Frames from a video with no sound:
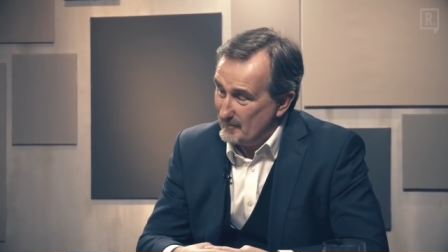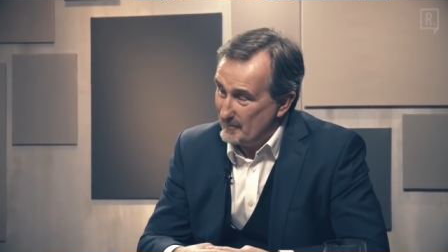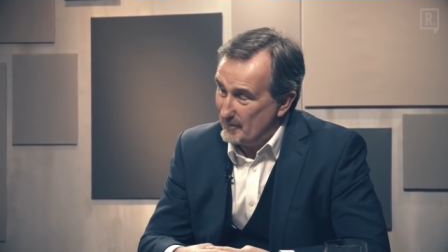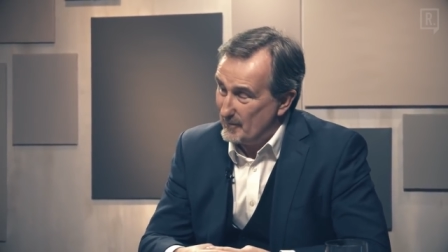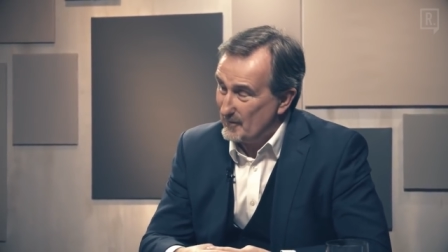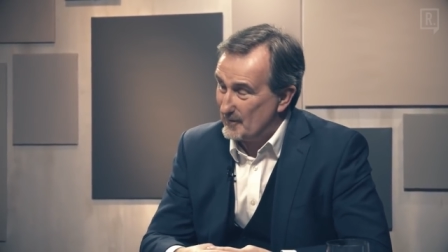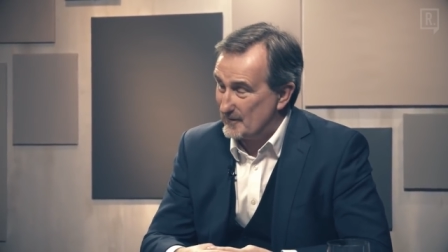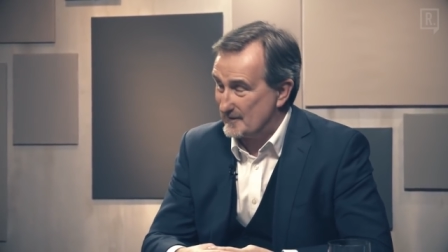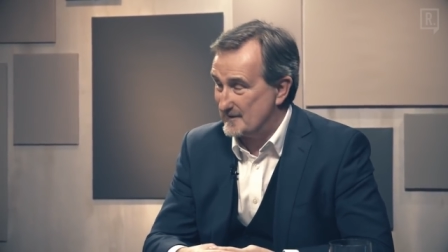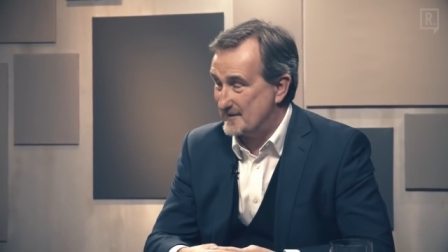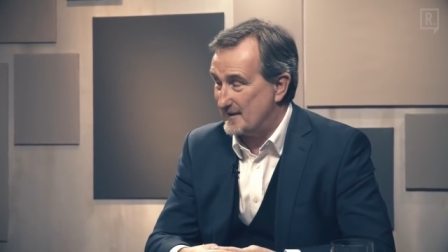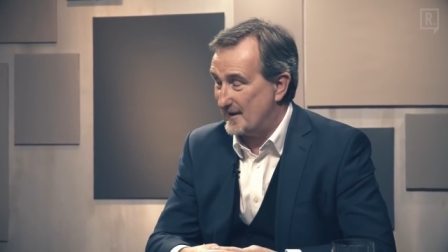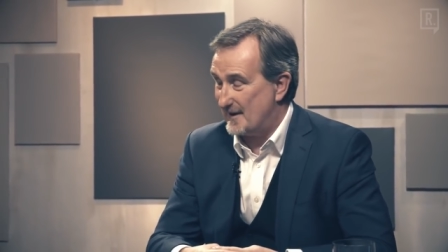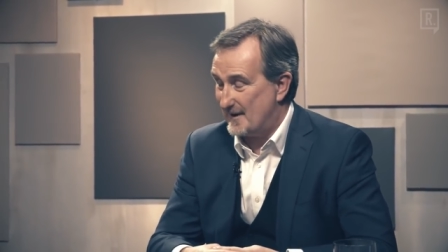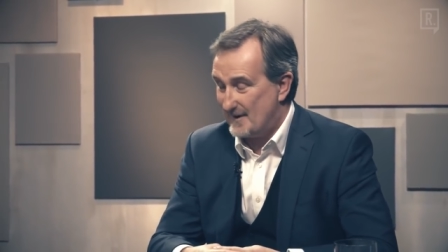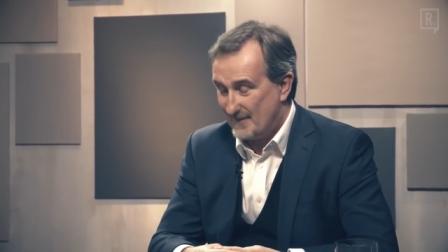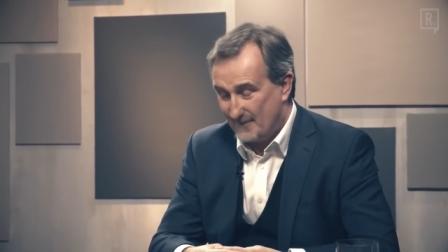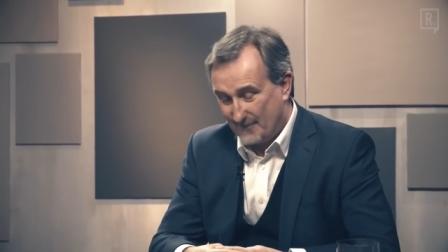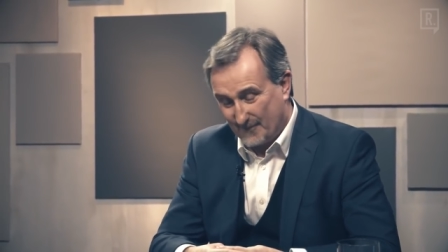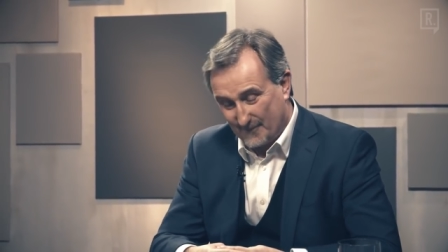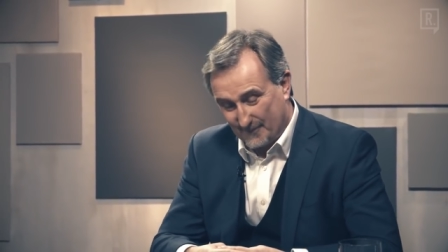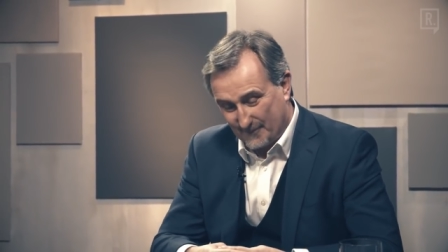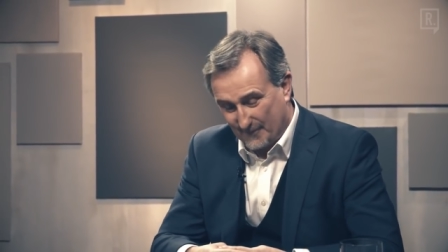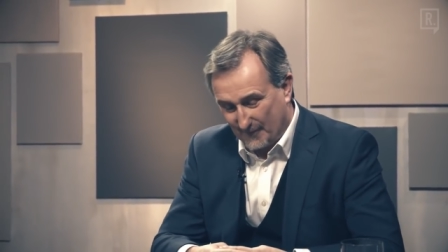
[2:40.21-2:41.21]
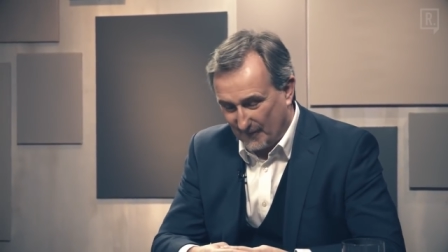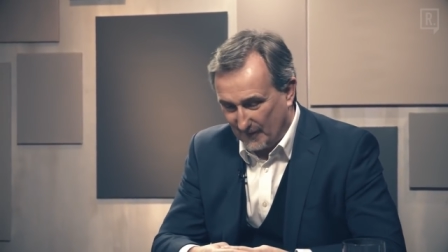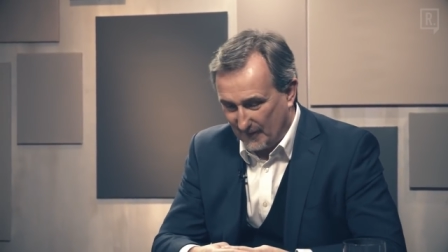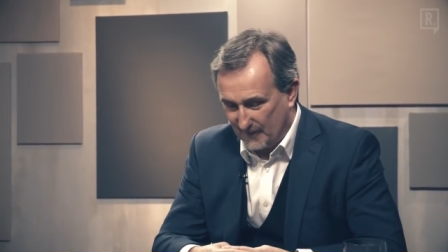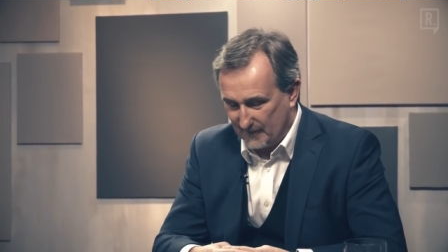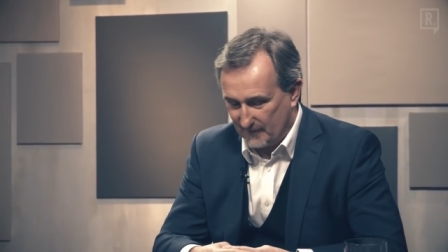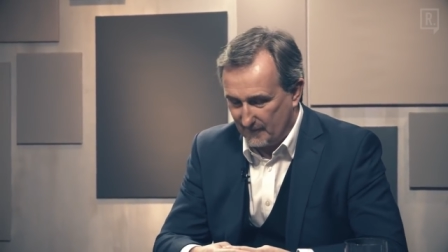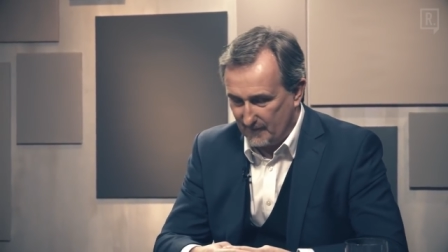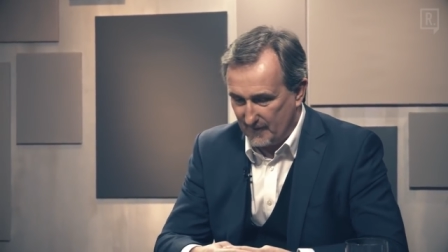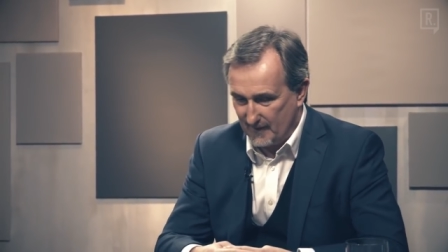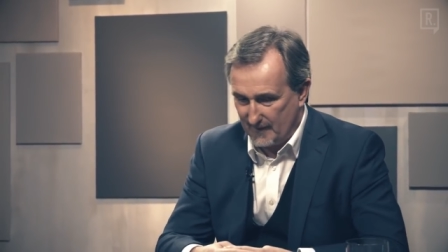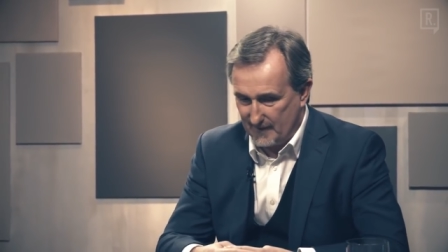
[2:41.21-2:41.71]
per se for
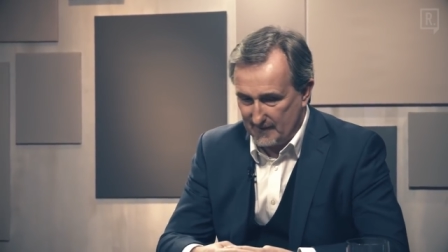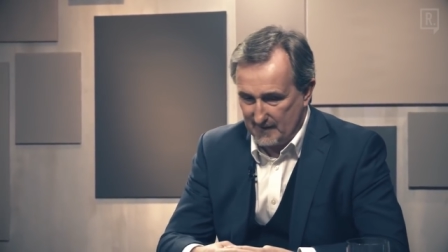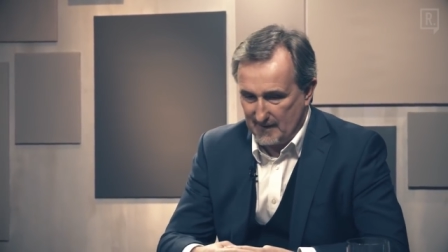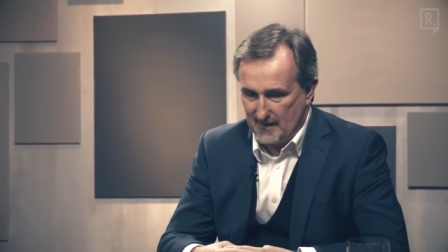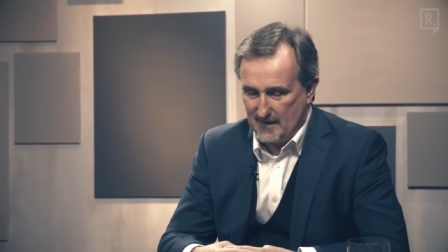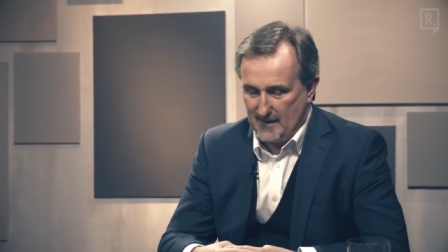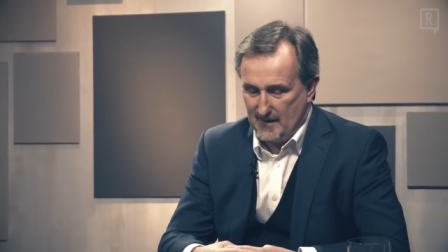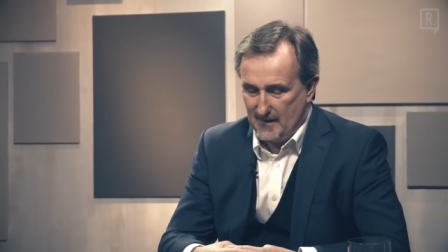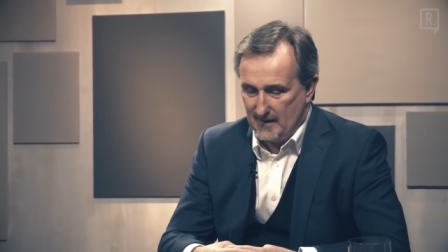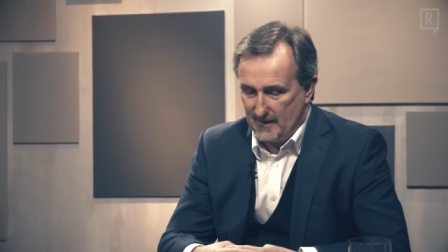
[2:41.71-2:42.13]
all of that.